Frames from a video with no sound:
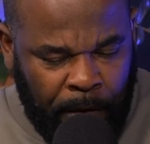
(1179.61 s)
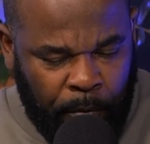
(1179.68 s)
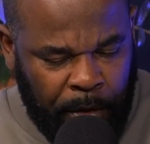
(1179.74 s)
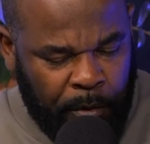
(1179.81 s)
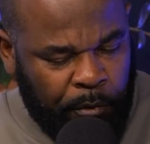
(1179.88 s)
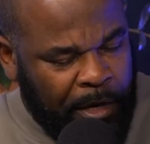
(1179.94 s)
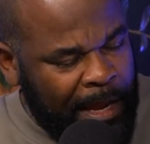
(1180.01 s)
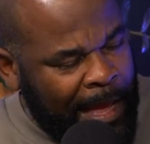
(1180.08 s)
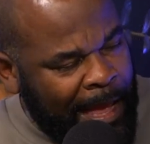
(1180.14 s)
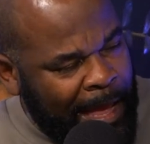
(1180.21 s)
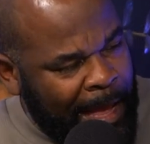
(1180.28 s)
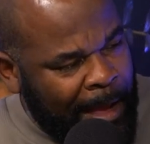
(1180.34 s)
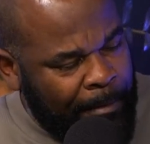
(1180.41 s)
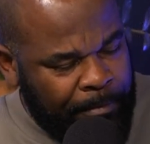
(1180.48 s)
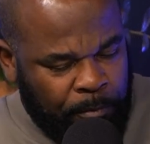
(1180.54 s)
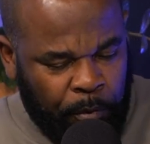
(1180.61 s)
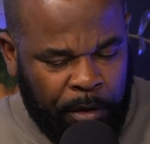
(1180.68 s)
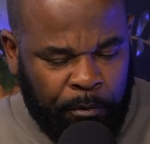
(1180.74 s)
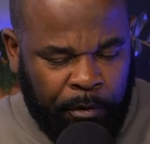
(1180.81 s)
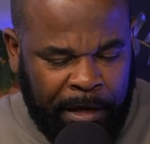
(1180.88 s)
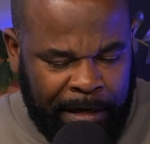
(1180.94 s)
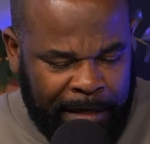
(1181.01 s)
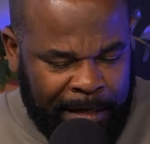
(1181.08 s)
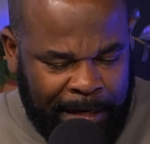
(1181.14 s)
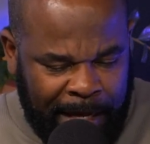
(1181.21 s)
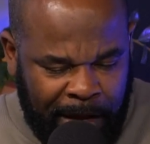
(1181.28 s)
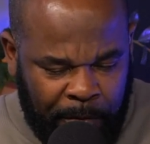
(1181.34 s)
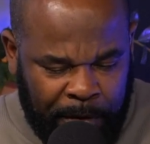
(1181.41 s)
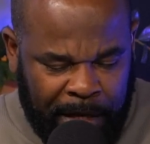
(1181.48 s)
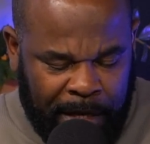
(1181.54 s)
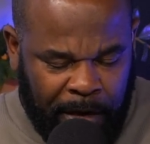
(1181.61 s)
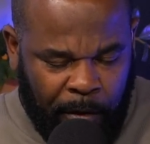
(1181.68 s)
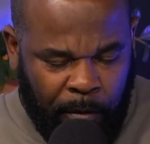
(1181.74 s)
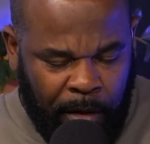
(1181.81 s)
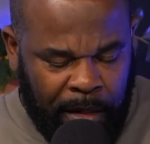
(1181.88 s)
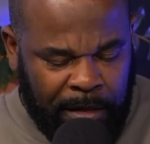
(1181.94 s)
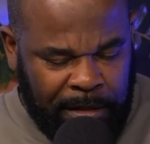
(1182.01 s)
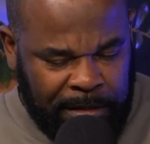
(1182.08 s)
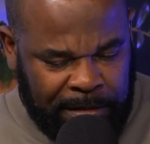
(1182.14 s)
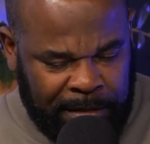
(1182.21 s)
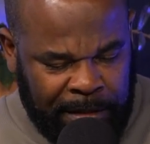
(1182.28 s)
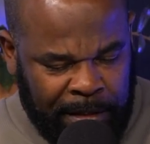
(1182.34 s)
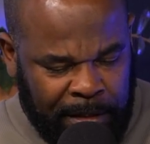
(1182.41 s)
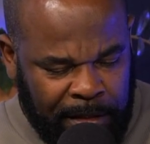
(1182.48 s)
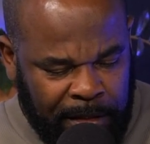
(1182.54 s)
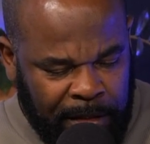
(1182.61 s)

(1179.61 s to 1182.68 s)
we rehabbed, we rented it out, we got a quality tenant.